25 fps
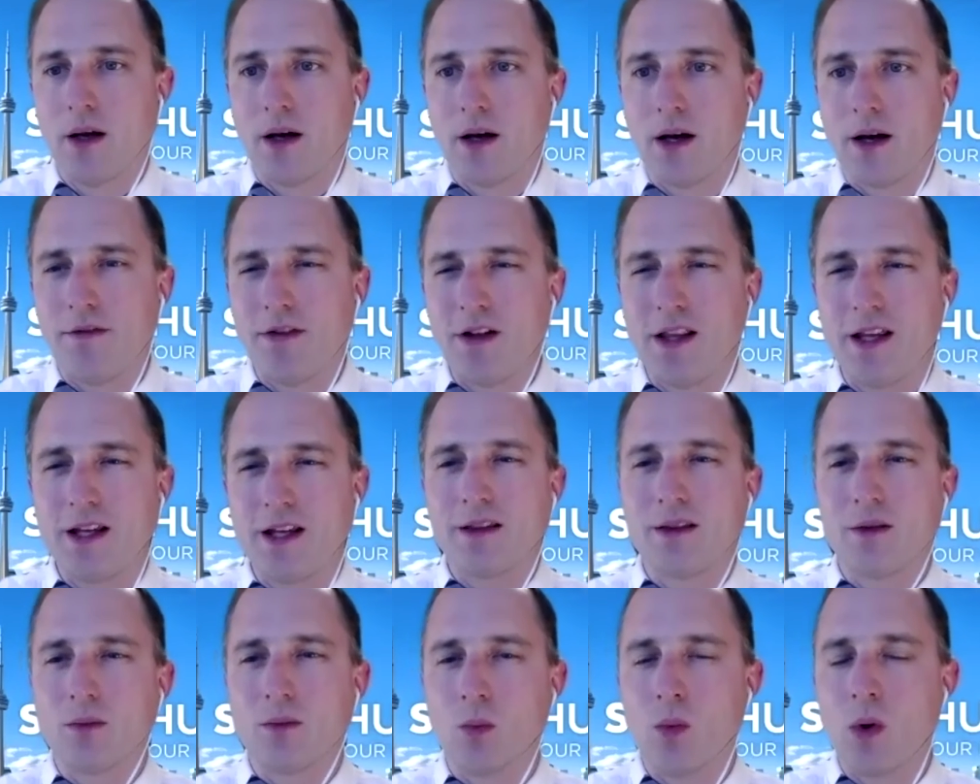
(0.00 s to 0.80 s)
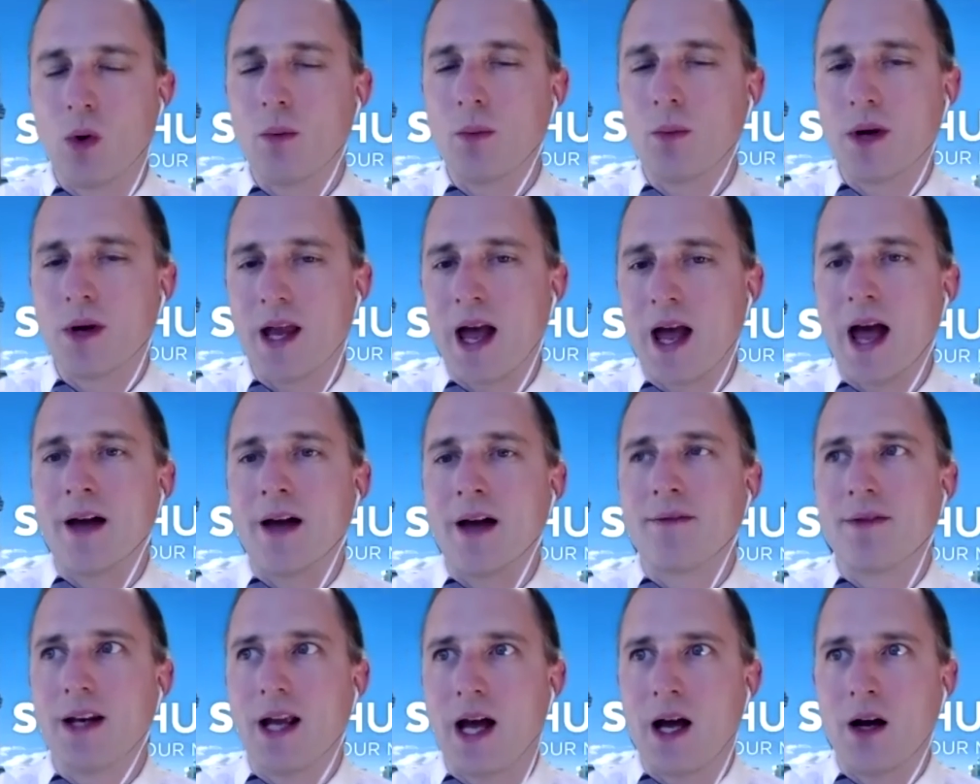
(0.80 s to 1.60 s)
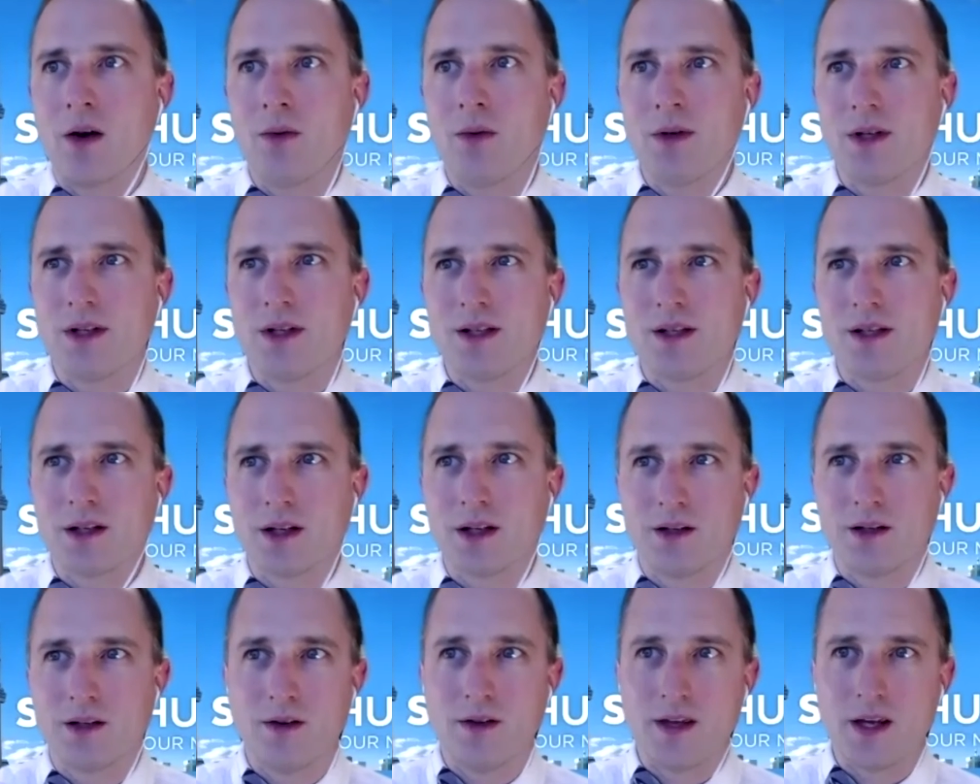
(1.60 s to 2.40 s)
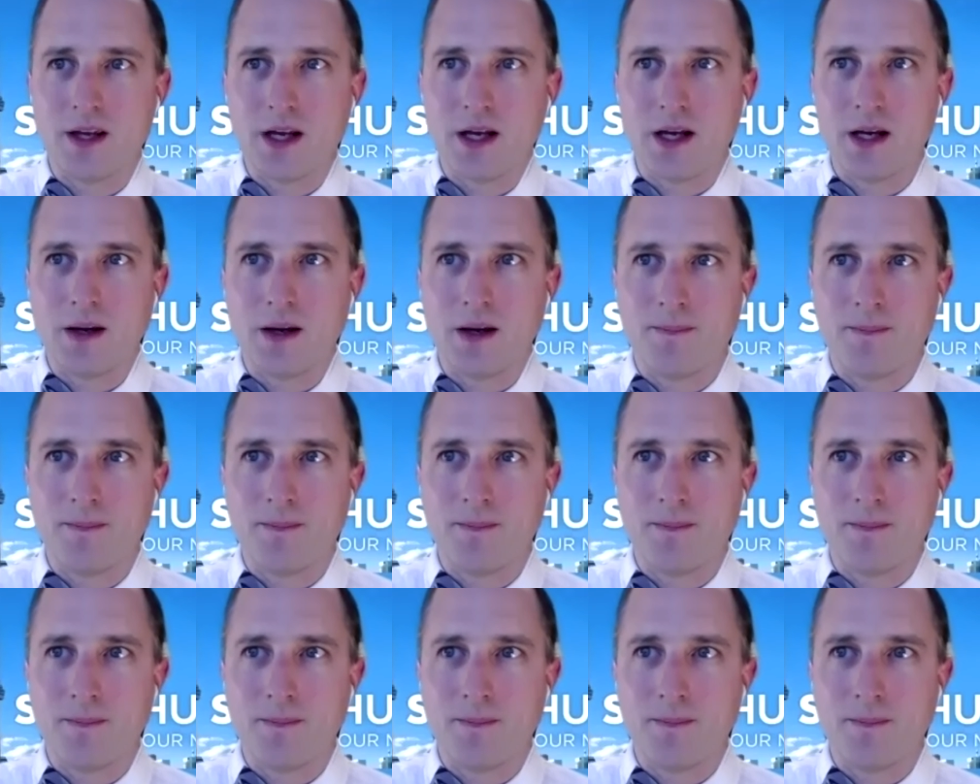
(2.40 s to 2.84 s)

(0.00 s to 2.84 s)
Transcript: I feel like what we have now is kind of the